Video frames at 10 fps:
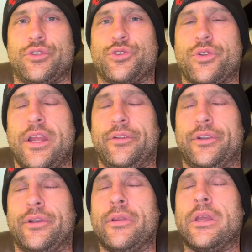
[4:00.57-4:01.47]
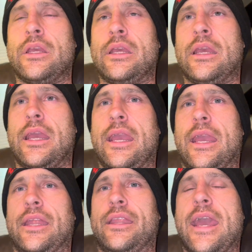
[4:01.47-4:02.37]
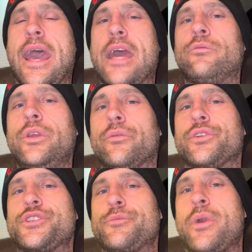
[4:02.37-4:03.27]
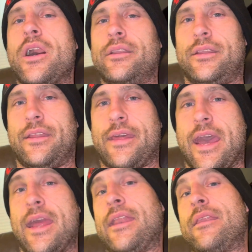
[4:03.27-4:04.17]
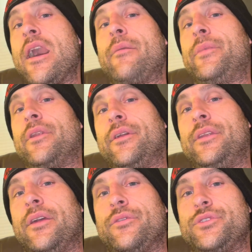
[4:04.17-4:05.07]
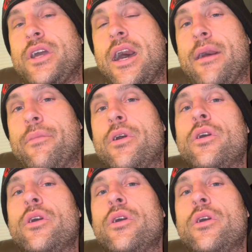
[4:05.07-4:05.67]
a trailer. And had we responded to that and not been on the other job,